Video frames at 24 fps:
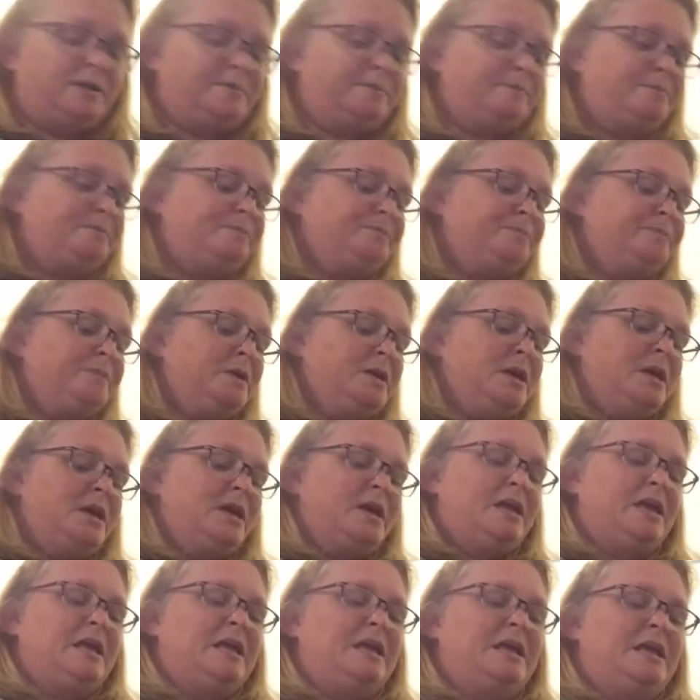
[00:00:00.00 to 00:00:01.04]
it.
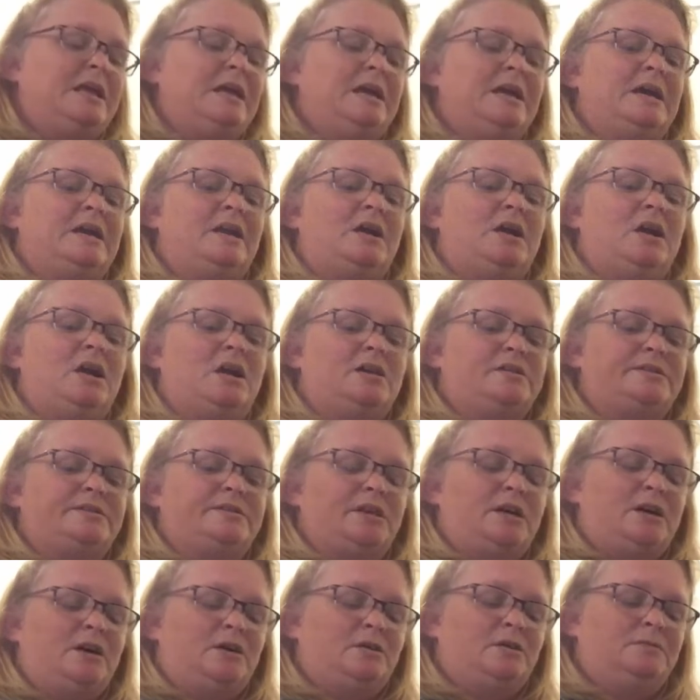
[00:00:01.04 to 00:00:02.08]
It
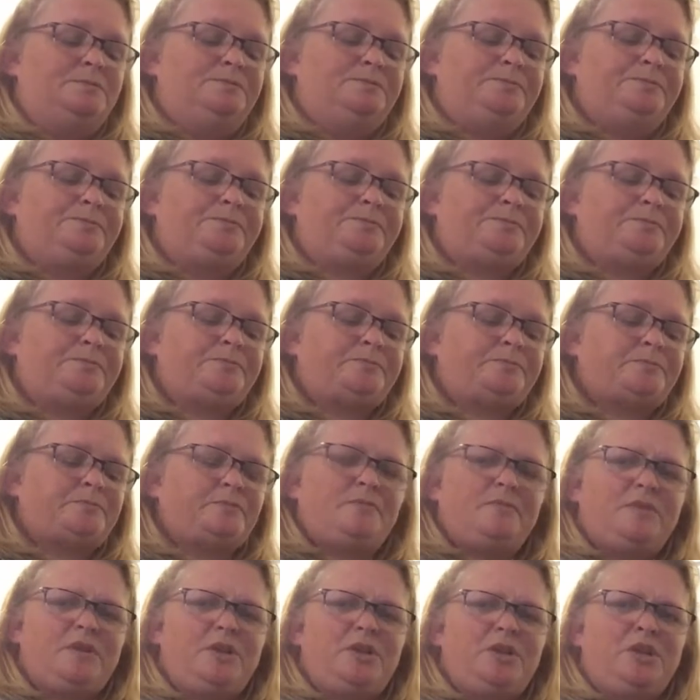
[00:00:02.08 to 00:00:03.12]
also,
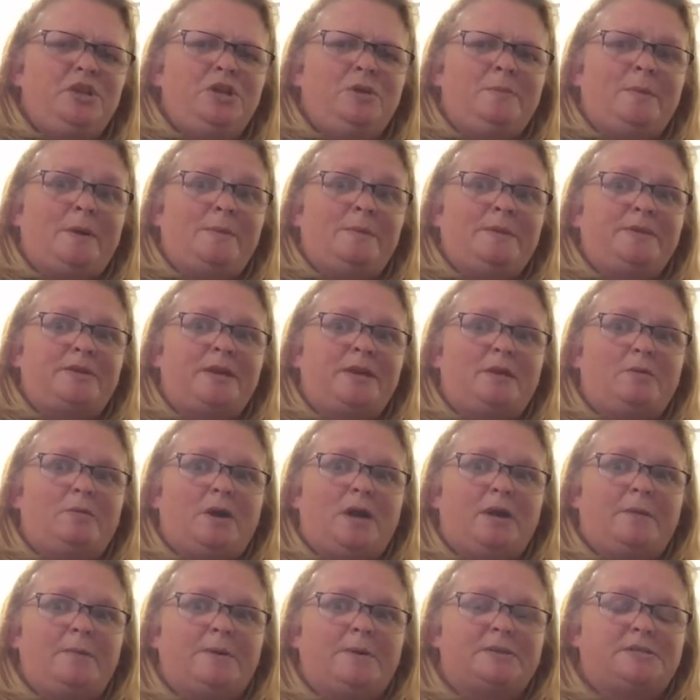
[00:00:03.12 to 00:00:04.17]
you're probably thinking,
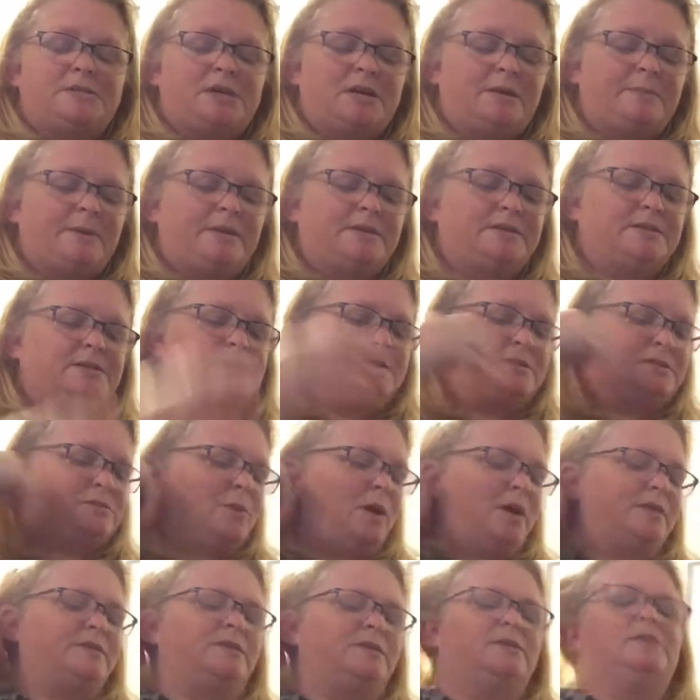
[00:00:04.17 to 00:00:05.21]
why am I talking about this? Because
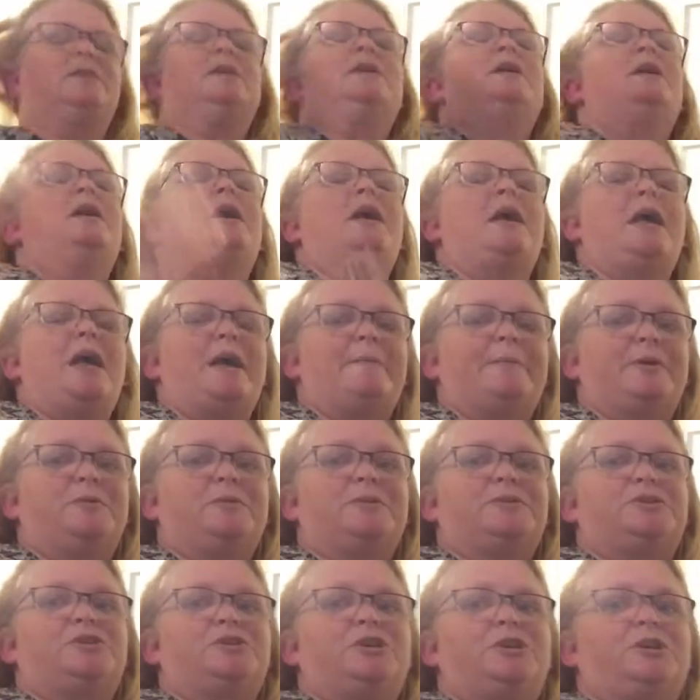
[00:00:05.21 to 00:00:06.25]
while the hamburger
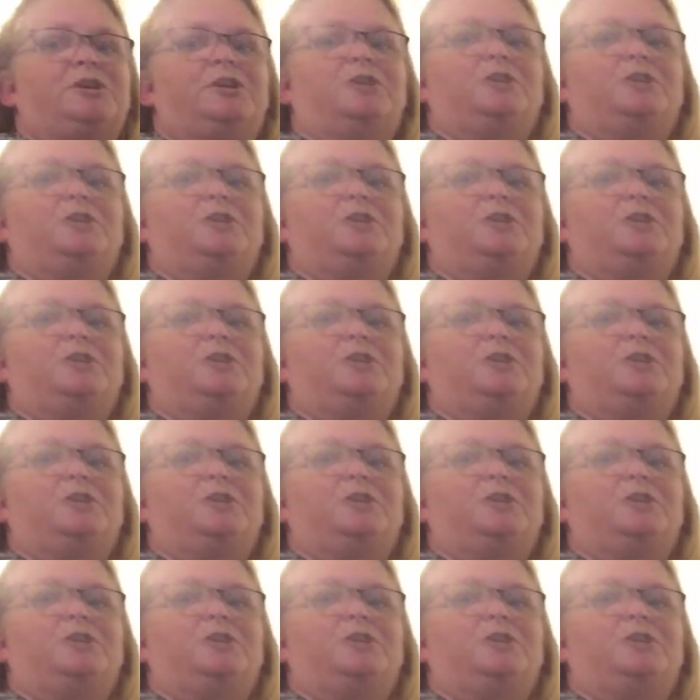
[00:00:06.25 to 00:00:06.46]
was cooking